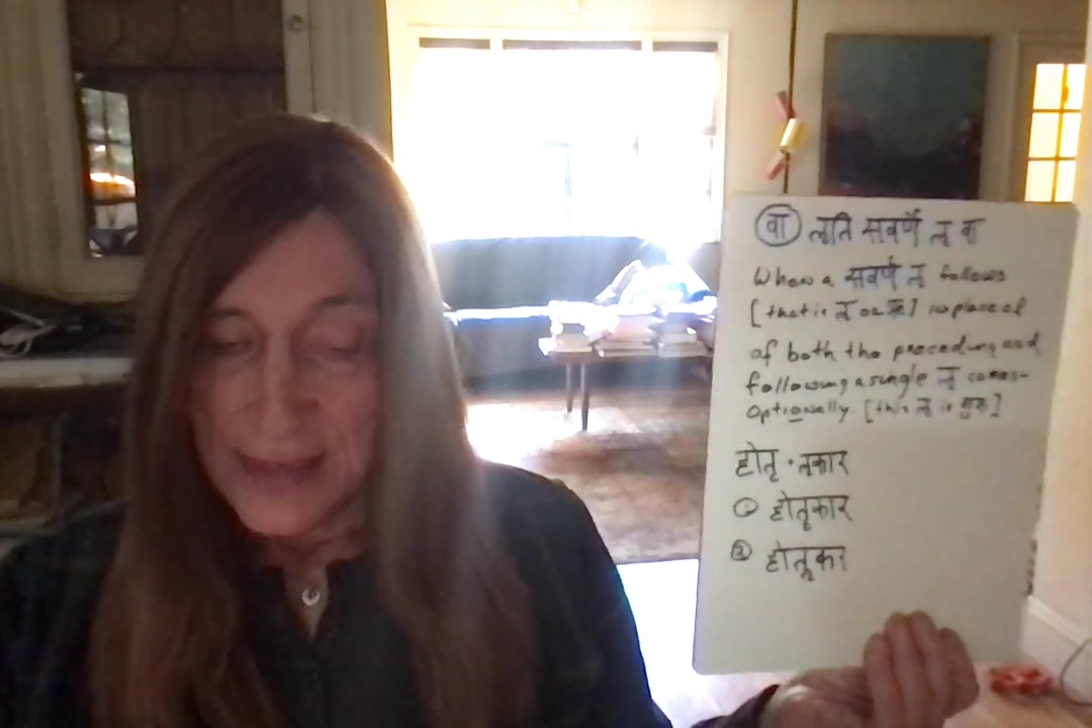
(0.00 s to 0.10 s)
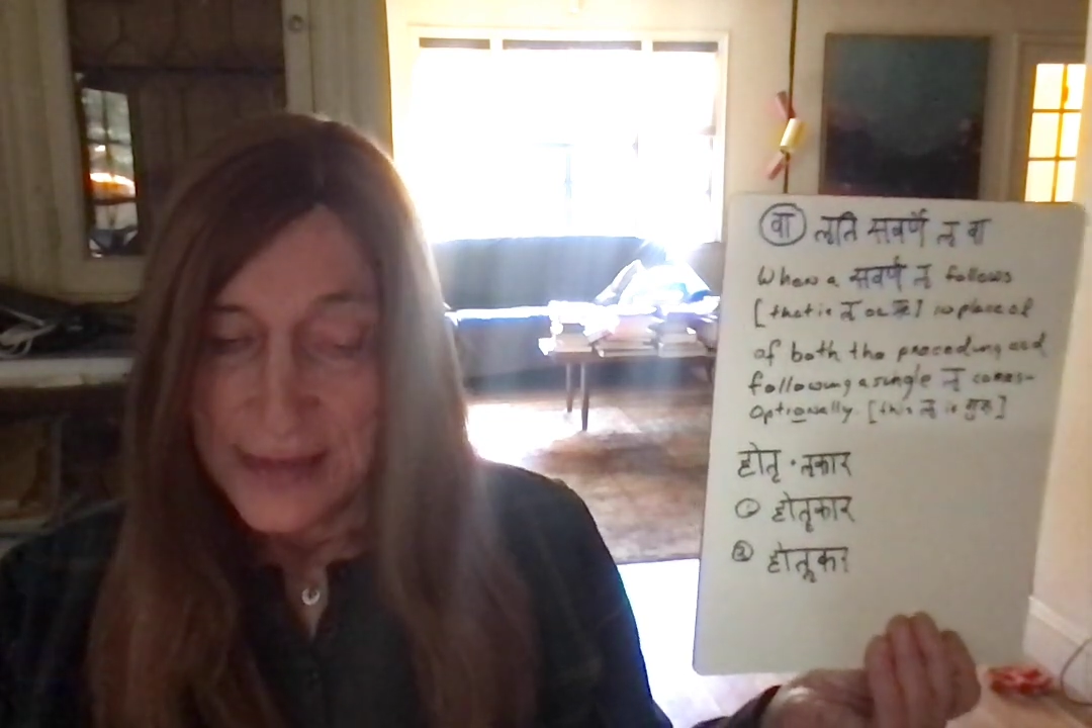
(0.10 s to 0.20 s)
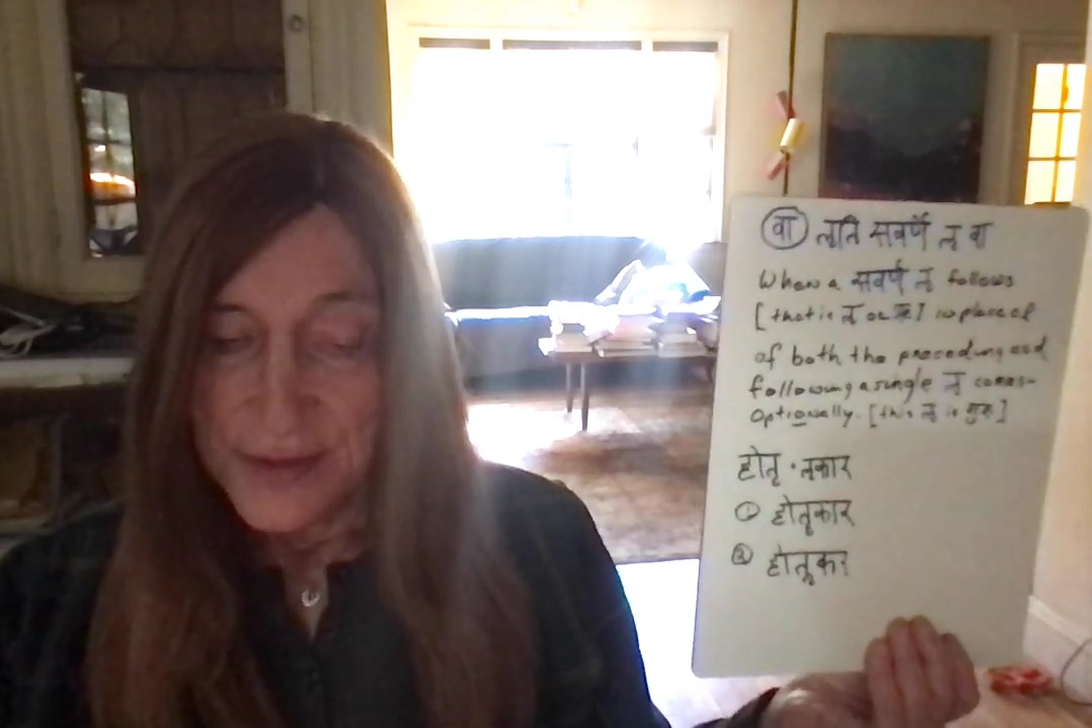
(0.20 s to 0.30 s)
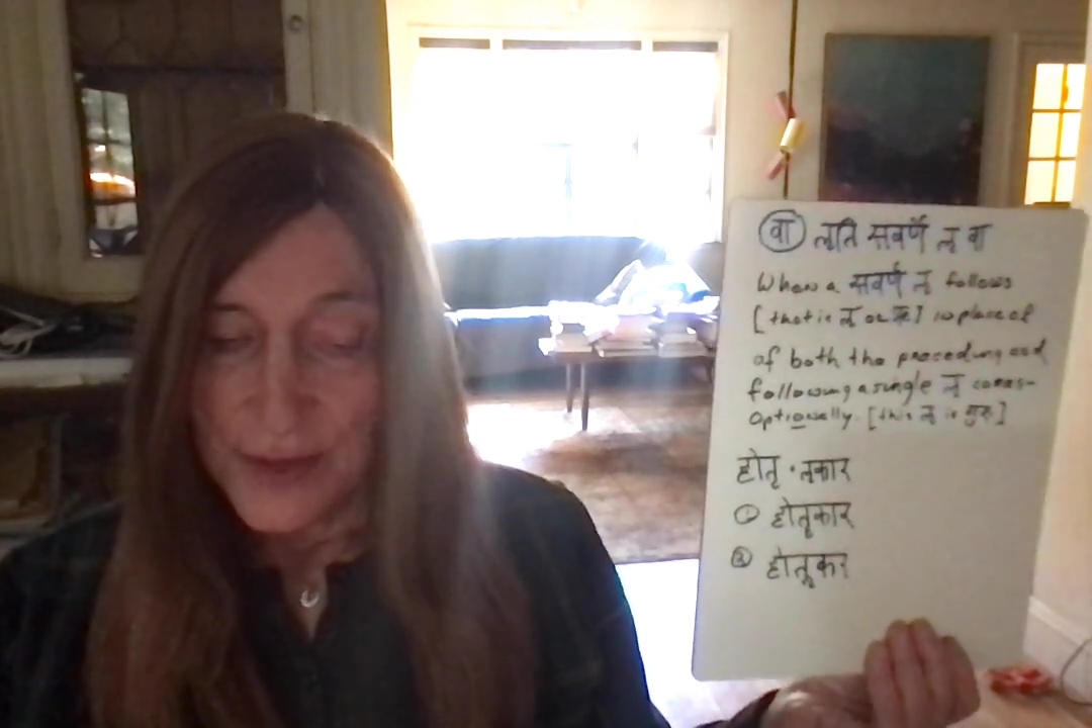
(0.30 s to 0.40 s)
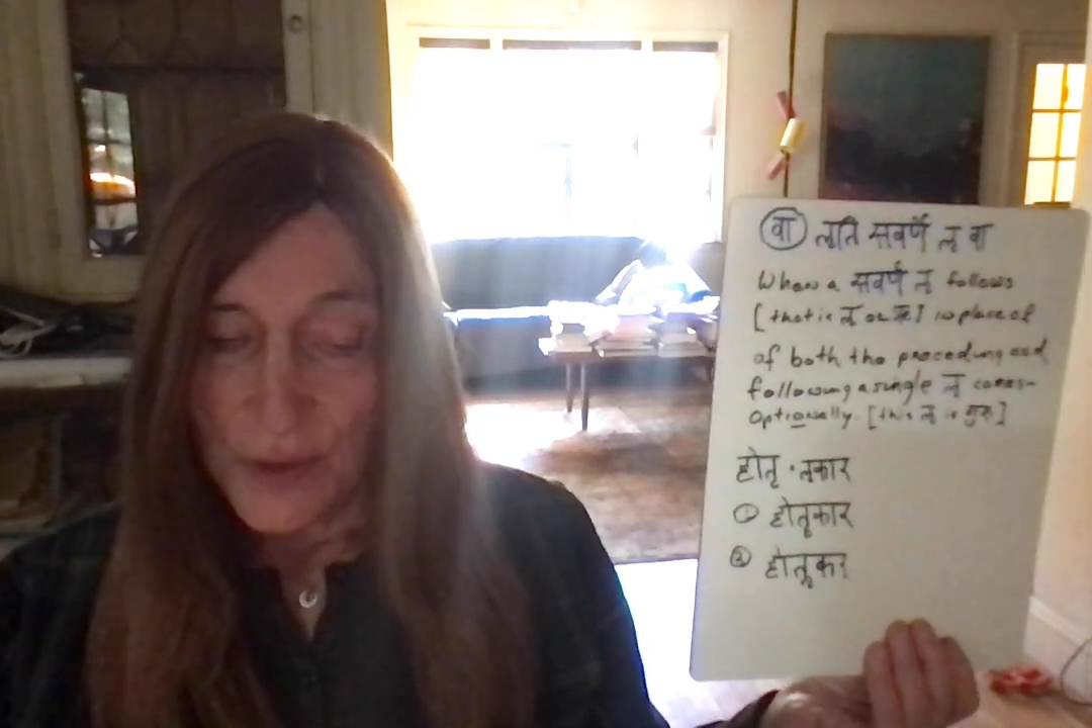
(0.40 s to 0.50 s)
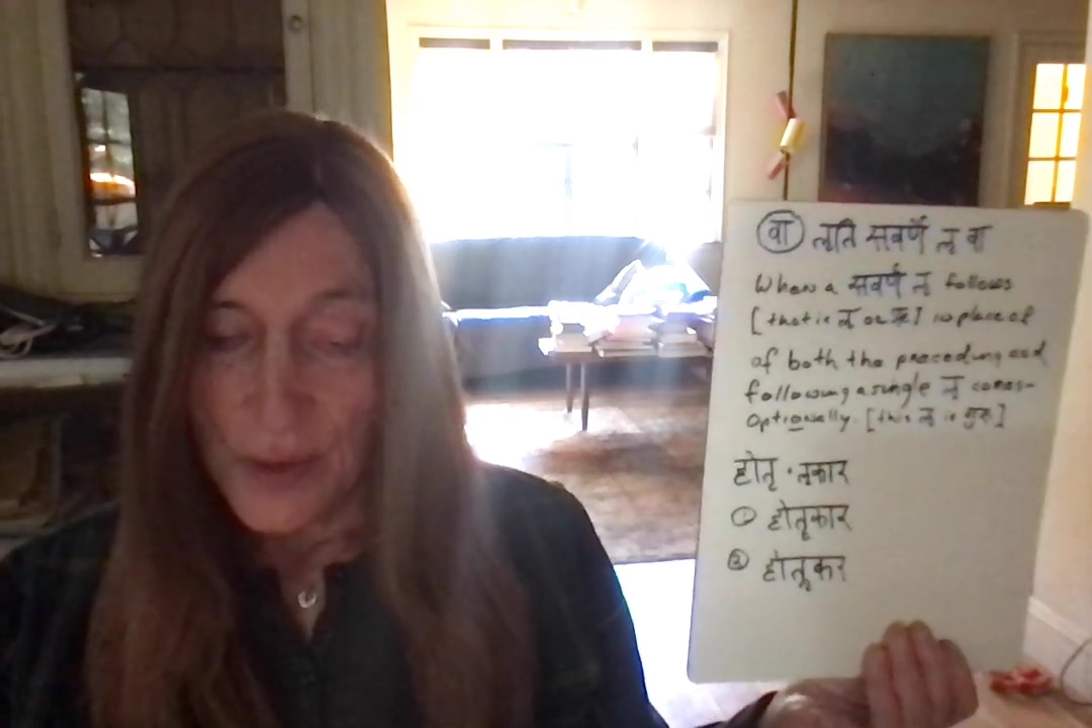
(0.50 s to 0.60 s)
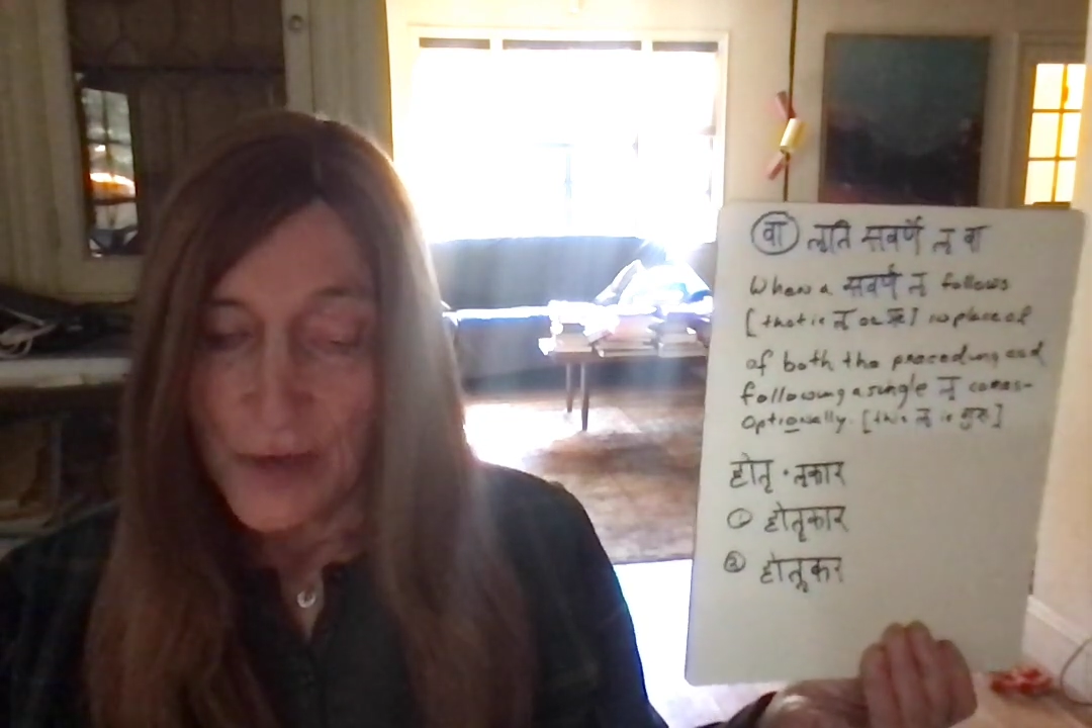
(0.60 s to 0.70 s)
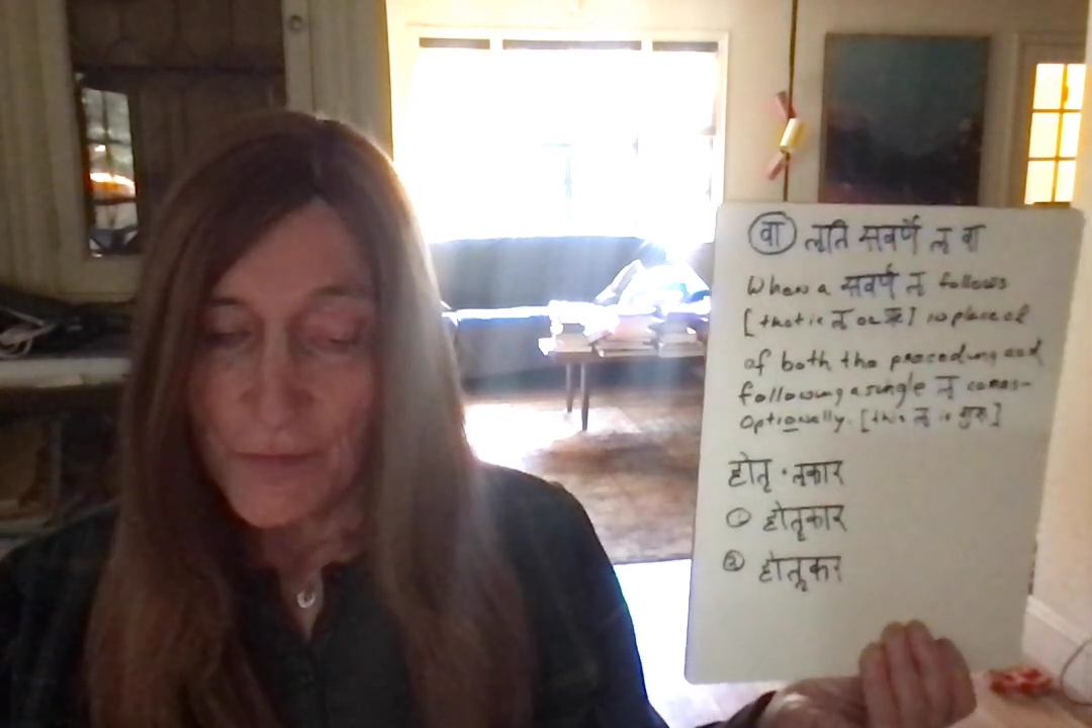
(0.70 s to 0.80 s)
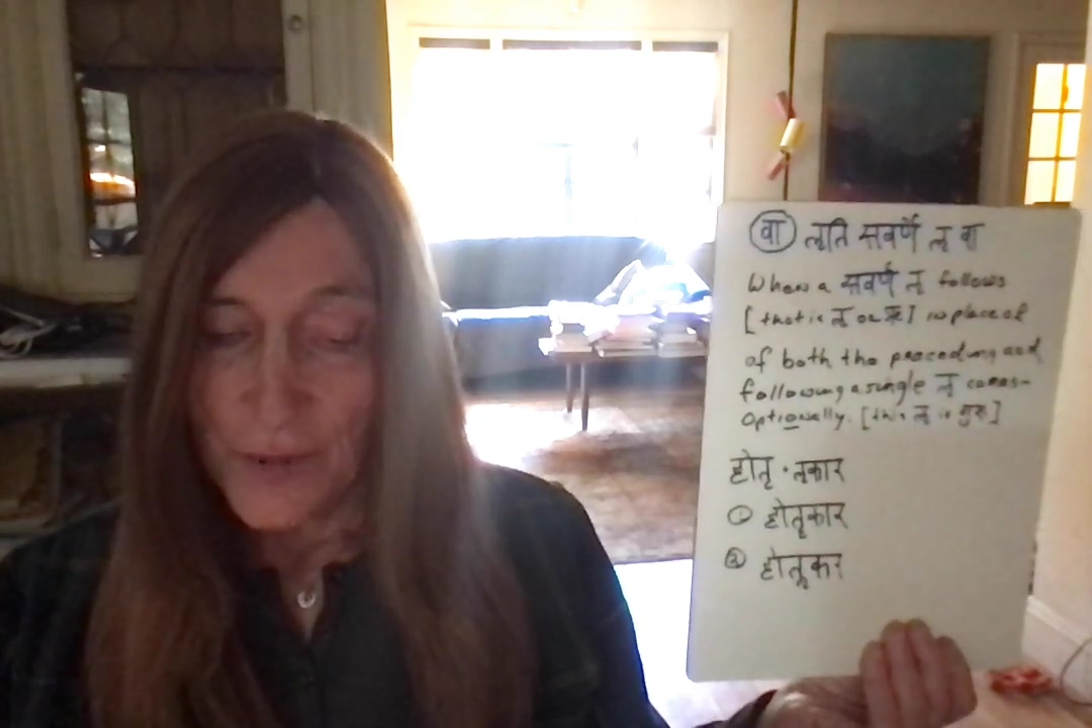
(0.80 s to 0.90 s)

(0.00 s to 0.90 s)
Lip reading: So if